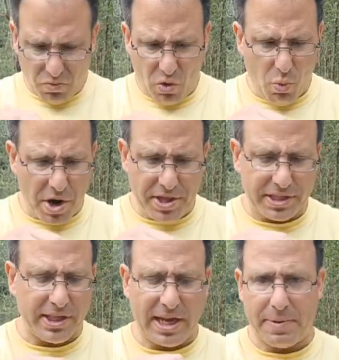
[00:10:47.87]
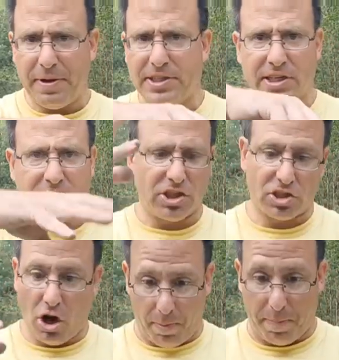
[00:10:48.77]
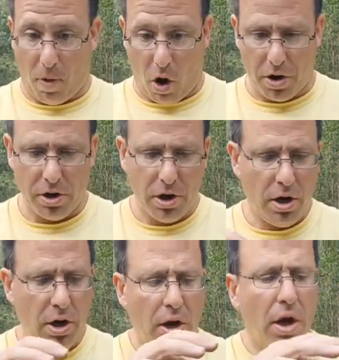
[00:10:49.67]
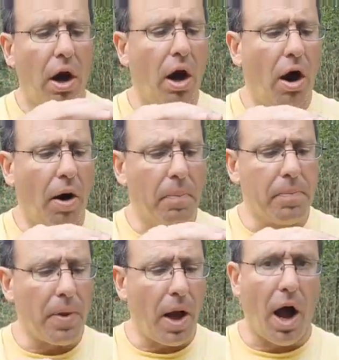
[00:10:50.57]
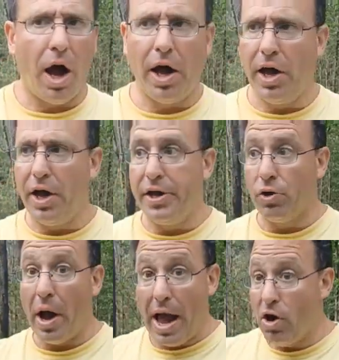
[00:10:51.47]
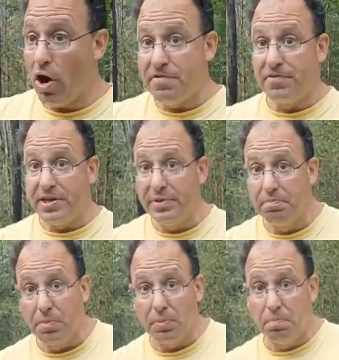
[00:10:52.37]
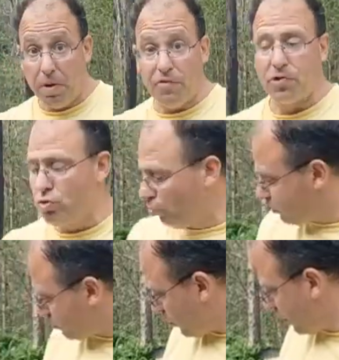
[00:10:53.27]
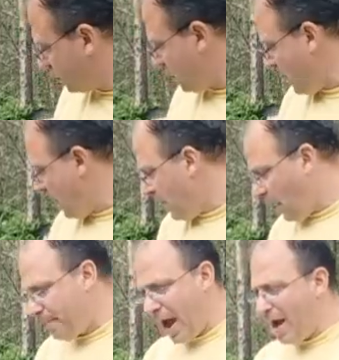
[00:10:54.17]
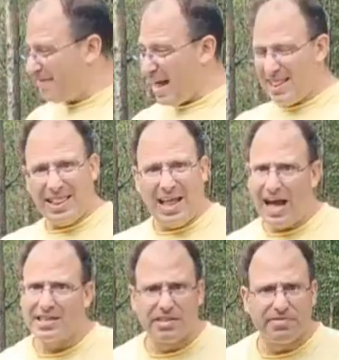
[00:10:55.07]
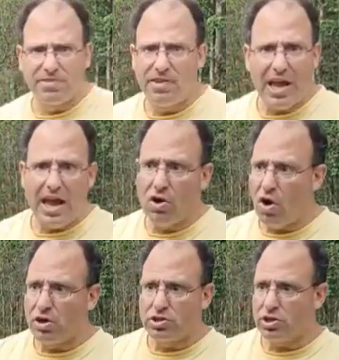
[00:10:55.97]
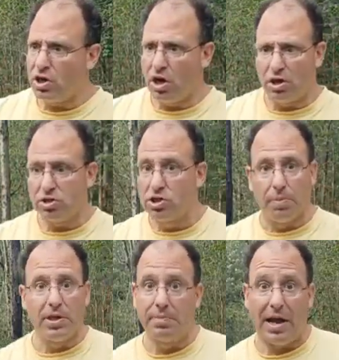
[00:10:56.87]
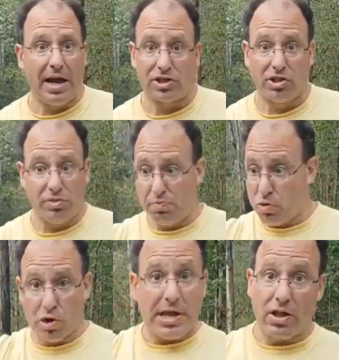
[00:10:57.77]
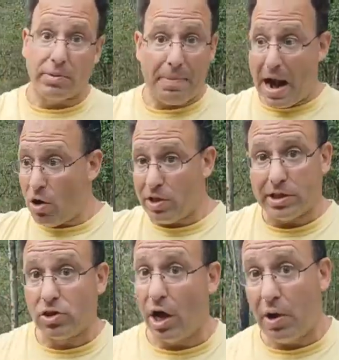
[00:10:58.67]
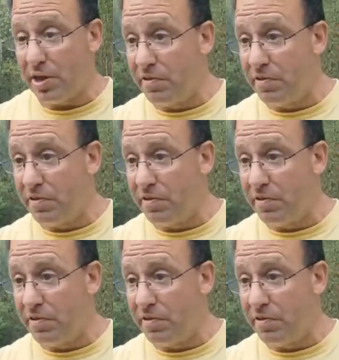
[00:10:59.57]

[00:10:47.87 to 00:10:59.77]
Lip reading: where this thing had basically just come apart. AR-15 buffer tube springs. I mean, I got lots of ARs. Some of them I actually burnt out the barrel. I did a